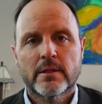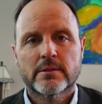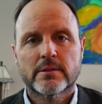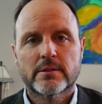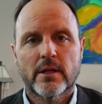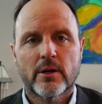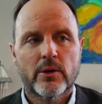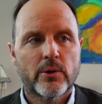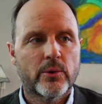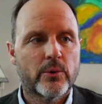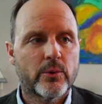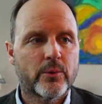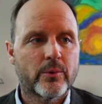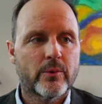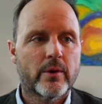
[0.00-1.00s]

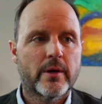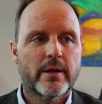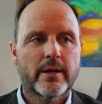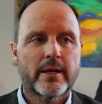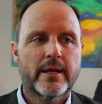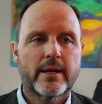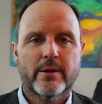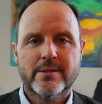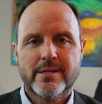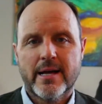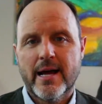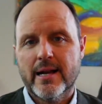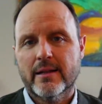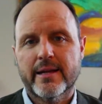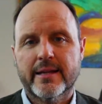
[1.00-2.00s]
So, it's
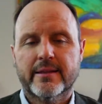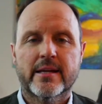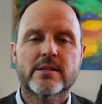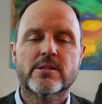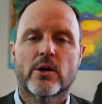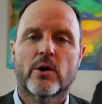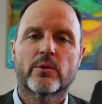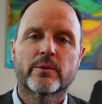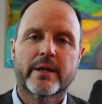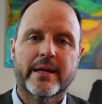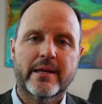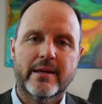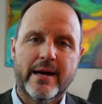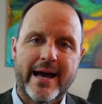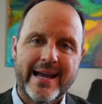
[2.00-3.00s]
kind of like this,
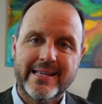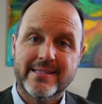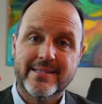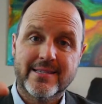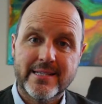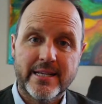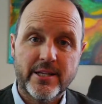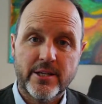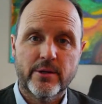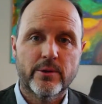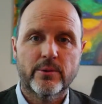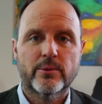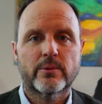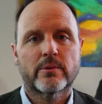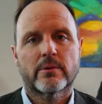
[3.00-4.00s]
only I can see
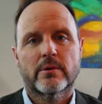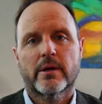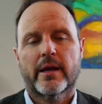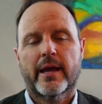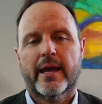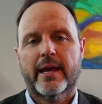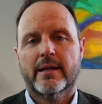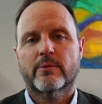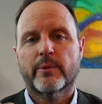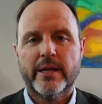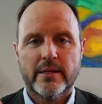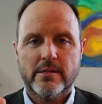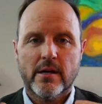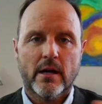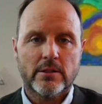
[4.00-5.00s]
you and we
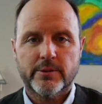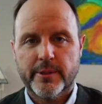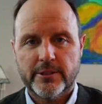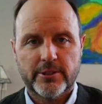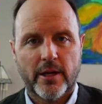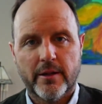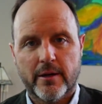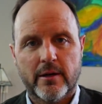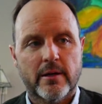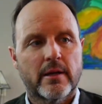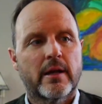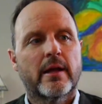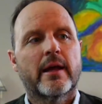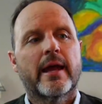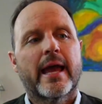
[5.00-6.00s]
can talk to each other.
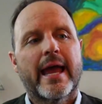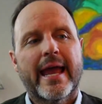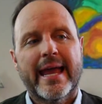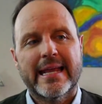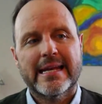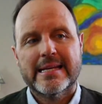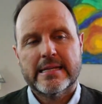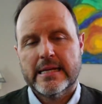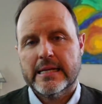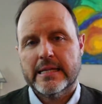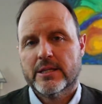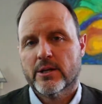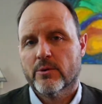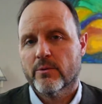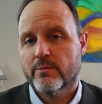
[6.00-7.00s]
And
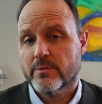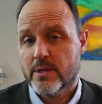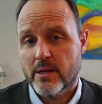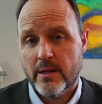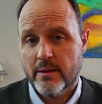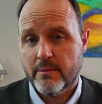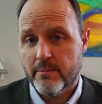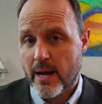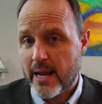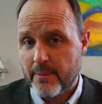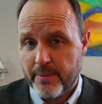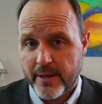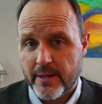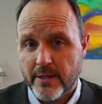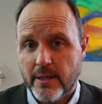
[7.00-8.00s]
in my
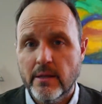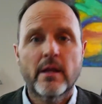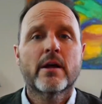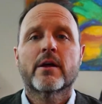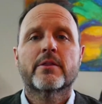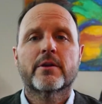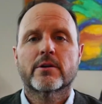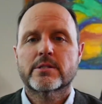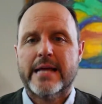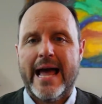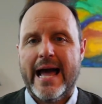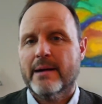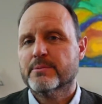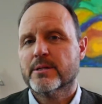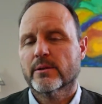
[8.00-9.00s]
opinion, there's
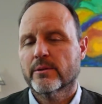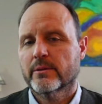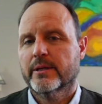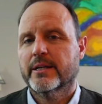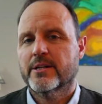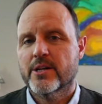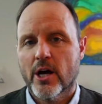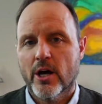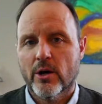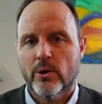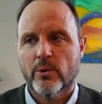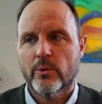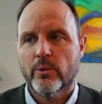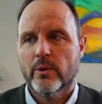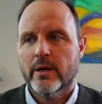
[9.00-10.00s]
absolutely
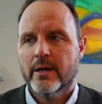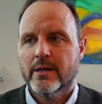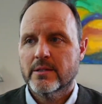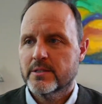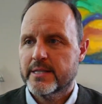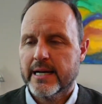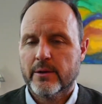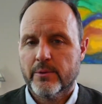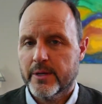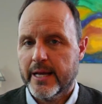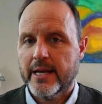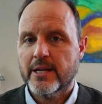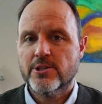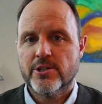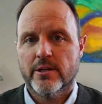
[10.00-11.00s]
no
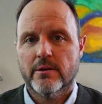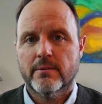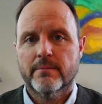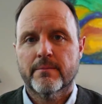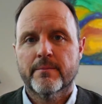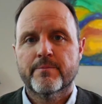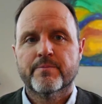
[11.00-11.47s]
degradation